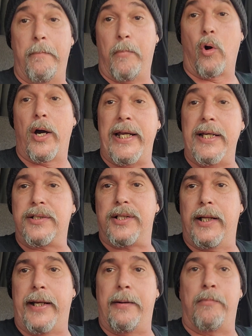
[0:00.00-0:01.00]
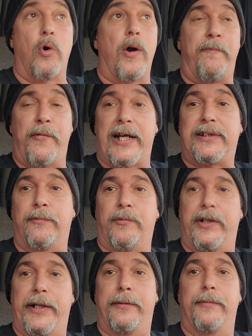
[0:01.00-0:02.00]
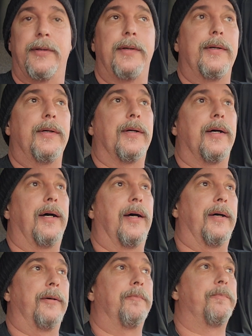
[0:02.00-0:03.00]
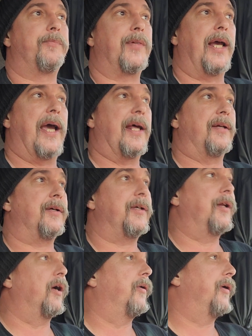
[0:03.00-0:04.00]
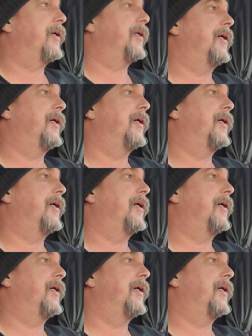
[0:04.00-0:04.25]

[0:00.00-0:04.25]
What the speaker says: more easily and more effectively. And, you know,